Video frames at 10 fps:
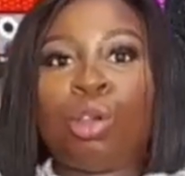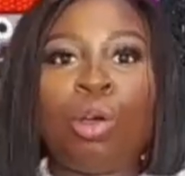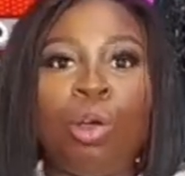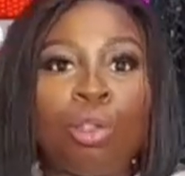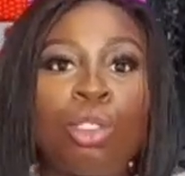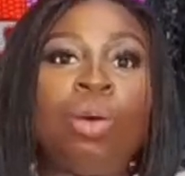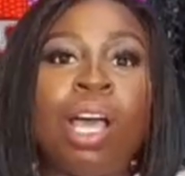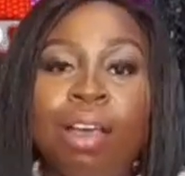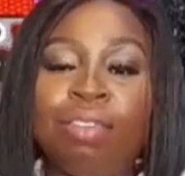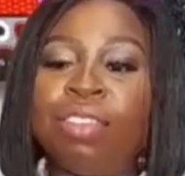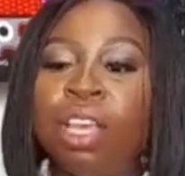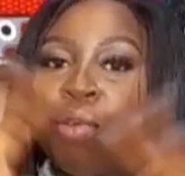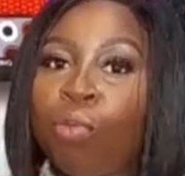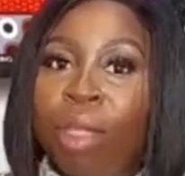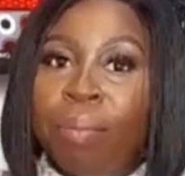also have
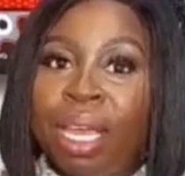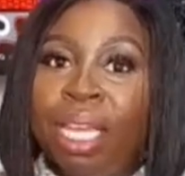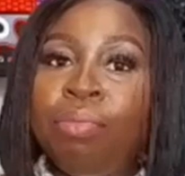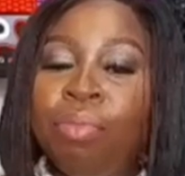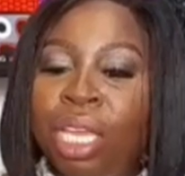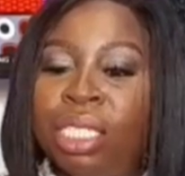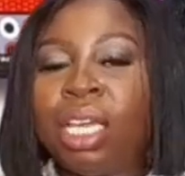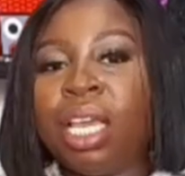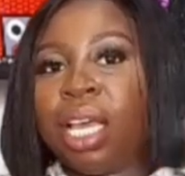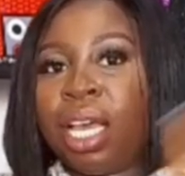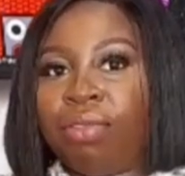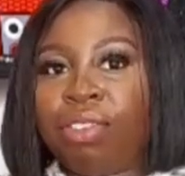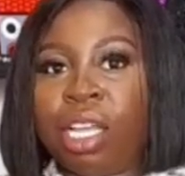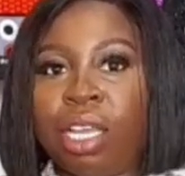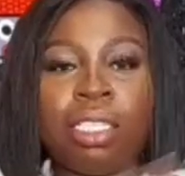women-made
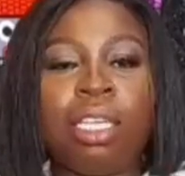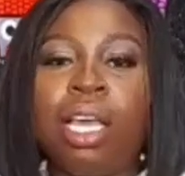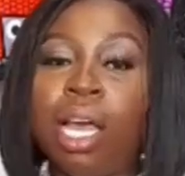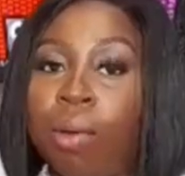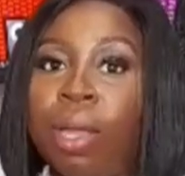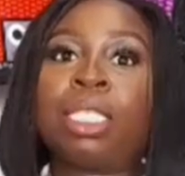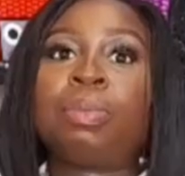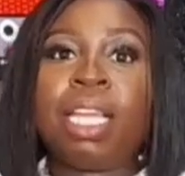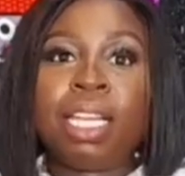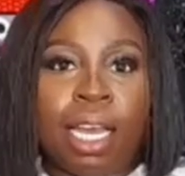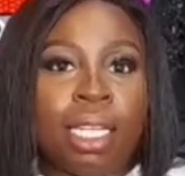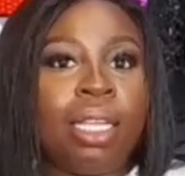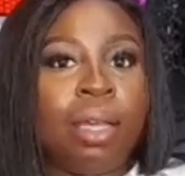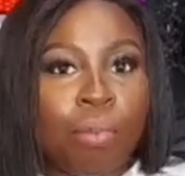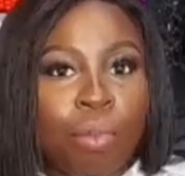kaftan. I'll explain that
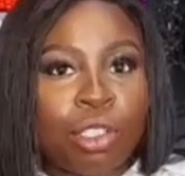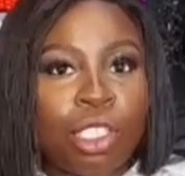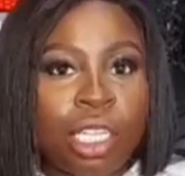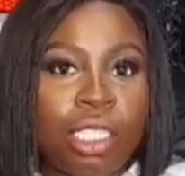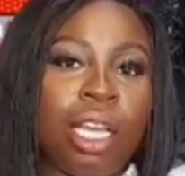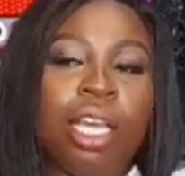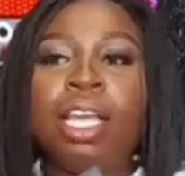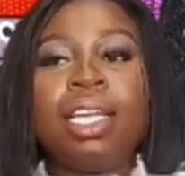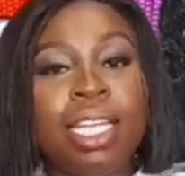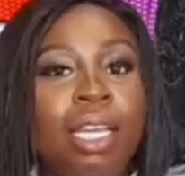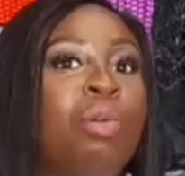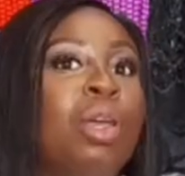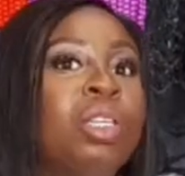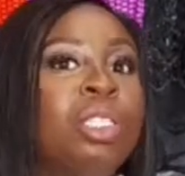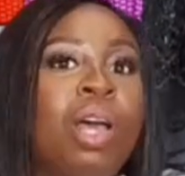much later. Then we
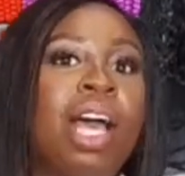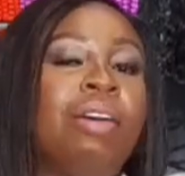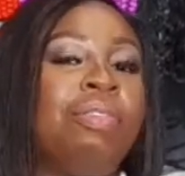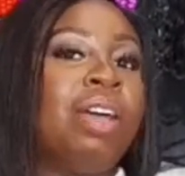also have